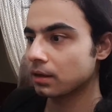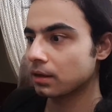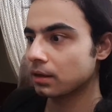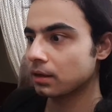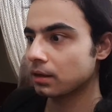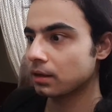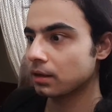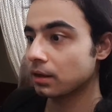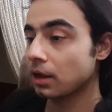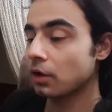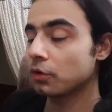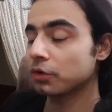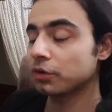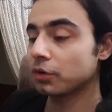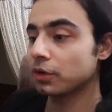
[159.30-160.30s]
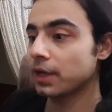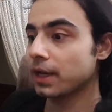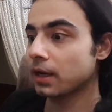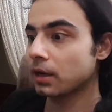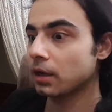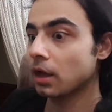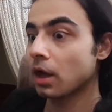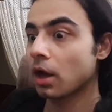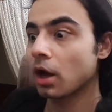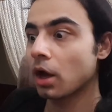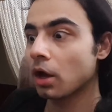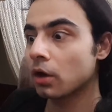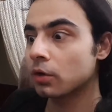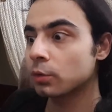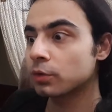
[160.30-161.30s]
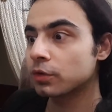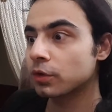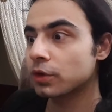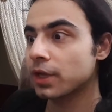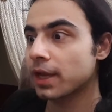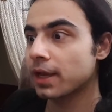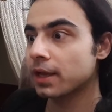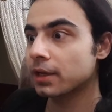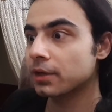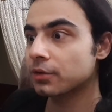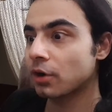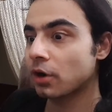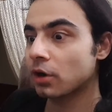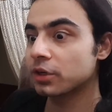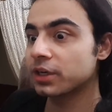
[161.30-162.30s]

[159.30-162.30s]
Uh, oh, so they, oh, so they,